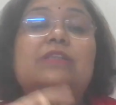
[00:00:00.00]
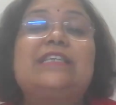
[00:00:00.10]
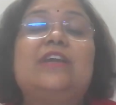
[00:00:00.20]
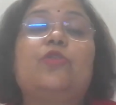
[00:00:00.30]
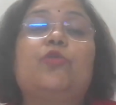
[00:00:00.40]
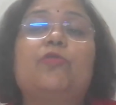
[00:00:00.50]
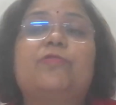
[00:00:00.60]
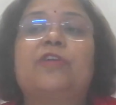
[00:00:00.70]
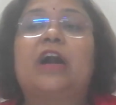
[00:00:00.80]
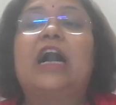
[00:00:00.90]
you will see
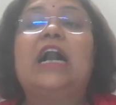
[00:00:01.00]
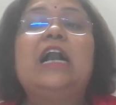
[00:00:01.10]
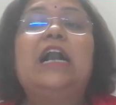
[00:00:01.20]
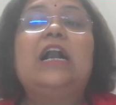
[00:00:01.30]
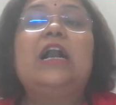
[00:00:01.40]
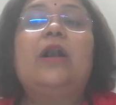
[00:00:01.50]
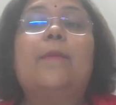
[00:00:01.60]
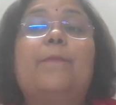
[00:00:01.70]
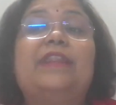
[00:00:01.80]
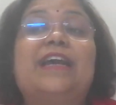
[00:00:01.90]
roof.
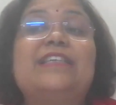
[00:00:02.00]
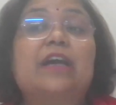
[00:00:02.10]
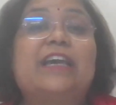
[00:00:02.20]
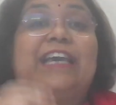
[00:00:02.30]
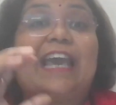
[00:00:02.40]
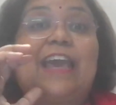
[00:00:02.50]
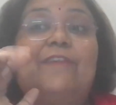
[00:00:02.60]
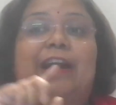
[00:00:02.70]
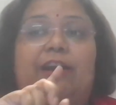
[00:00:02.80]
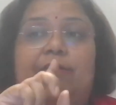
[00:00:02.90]
There is a
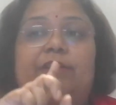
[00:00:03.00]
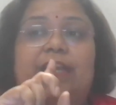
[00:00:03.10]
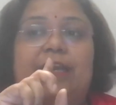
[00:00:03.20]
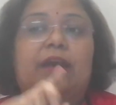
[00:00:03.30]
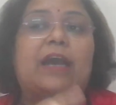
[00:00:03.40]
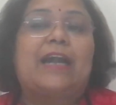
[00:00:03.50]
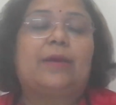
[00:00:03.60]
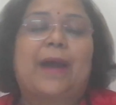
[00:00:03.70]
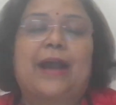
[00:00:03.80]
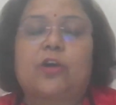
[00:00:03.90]
cave kind of a thing at
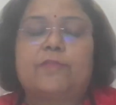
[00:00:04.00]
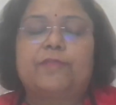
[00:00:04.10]
the back